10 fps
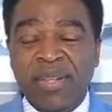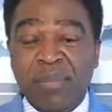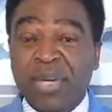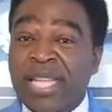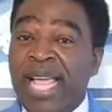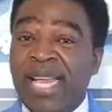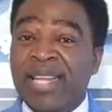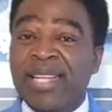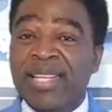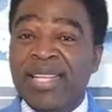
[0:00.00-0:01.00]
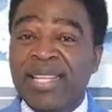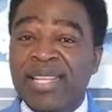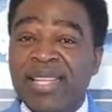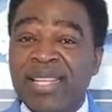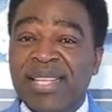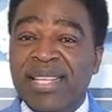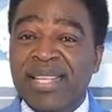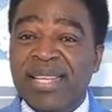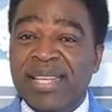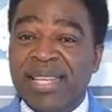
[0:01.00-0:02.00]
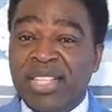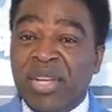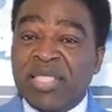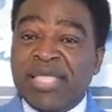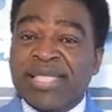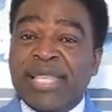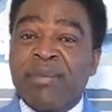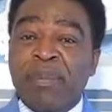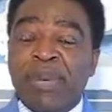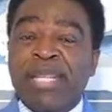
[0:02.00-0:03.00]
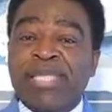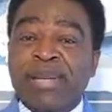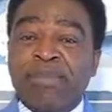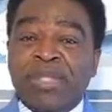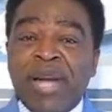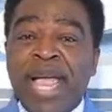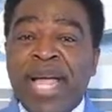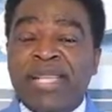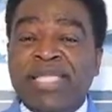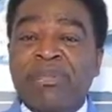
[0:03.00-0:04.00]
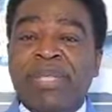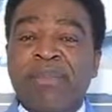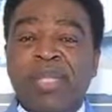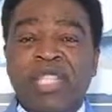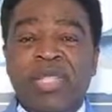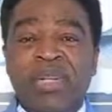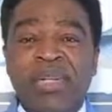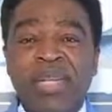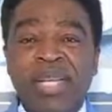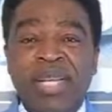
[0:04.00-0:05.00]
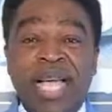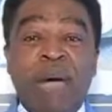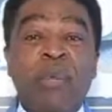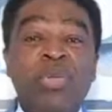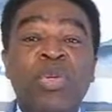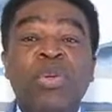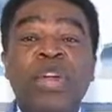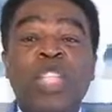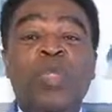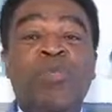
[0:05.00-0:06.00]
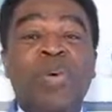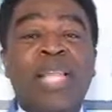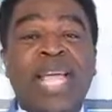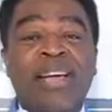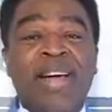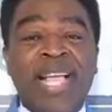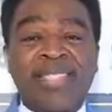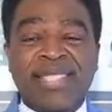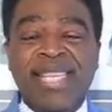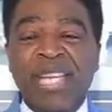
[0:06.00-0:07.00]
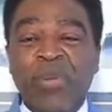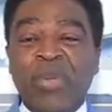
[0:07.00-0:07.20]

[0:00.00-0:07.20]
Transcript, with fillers: But then, he does the same, he brings the same trial, the same temptation, and we do not respond like Christ.